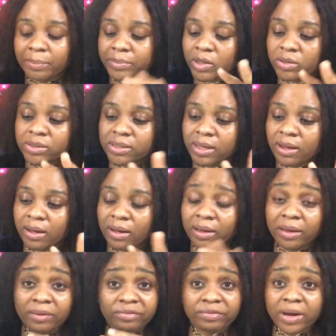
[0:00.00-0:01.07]
not
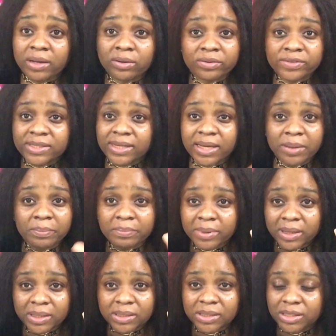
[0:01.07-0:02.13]
a fan of skin
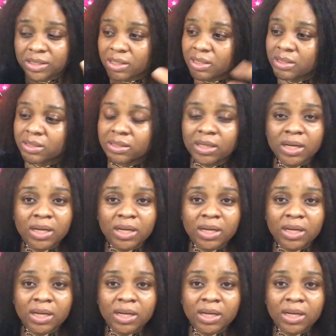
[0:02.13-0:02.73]
bleaching,